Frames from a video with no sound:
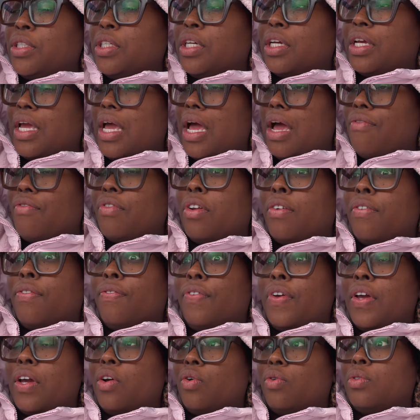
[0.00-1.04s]
it can have an
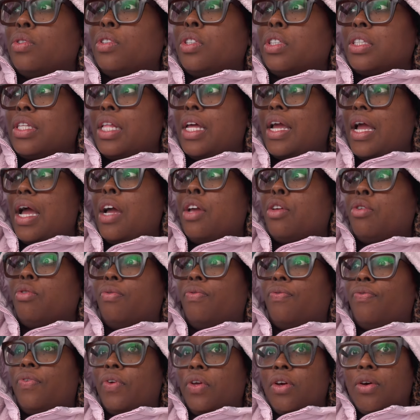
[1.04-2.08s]
effect on just like how you
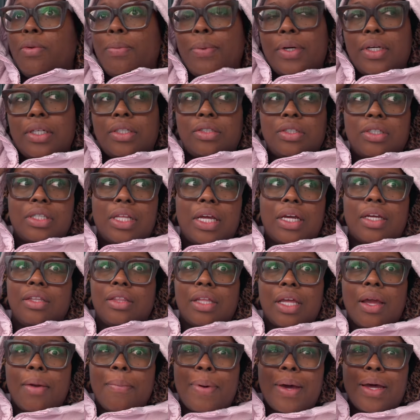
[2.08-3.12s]
feel because it's like,
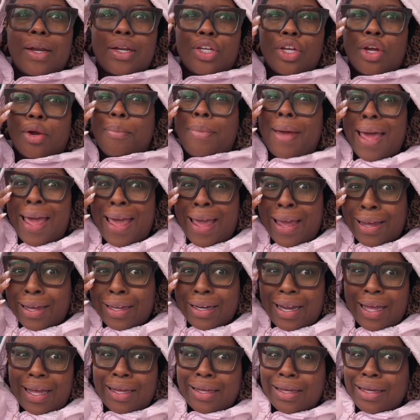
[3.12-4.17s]
think about it, your back,
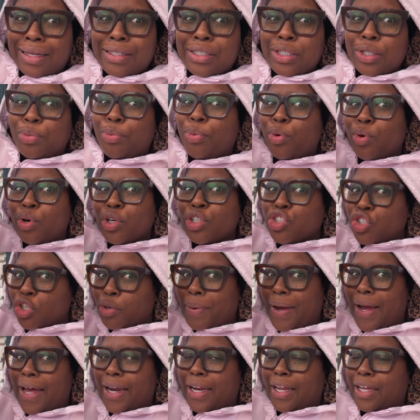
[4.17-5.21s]
like it supports your
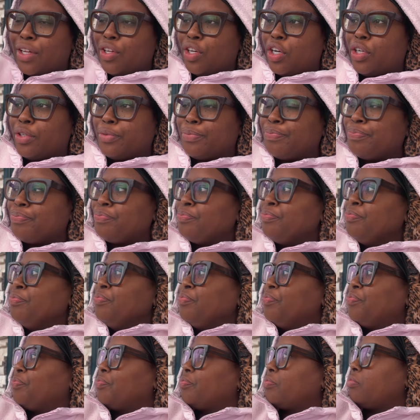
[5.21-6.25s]
body, you know?
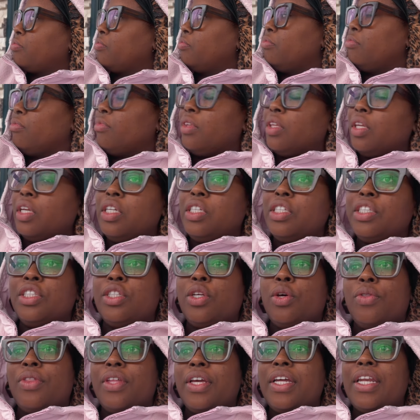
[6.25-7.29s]

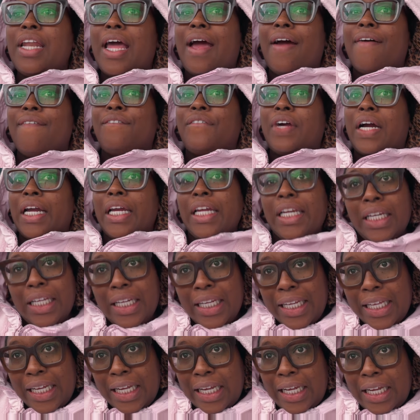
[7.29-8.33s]
so then i
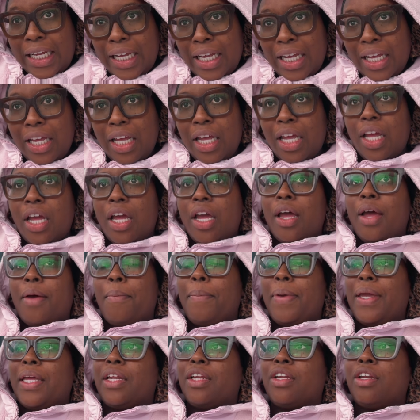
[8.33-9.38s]
finally
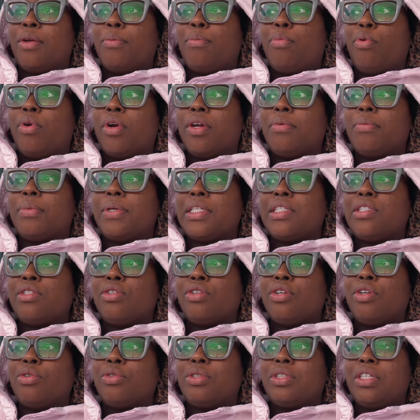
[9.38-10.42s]
made an appointment to
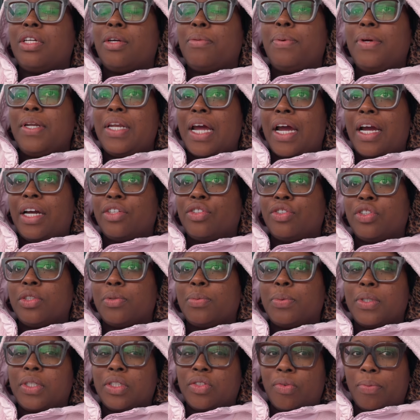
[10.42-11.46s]
go see a podiatrist
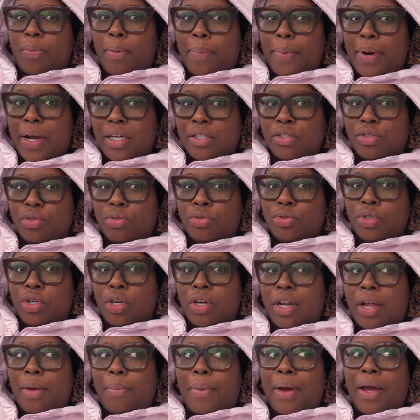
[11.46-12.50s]
because remember i told y'all
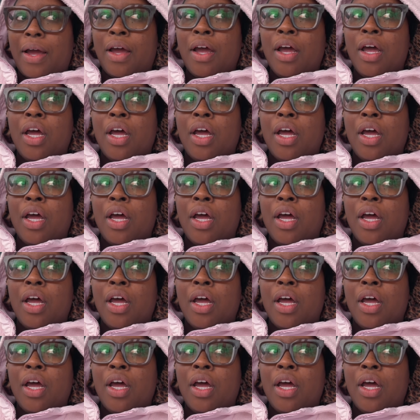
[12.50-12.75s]
that my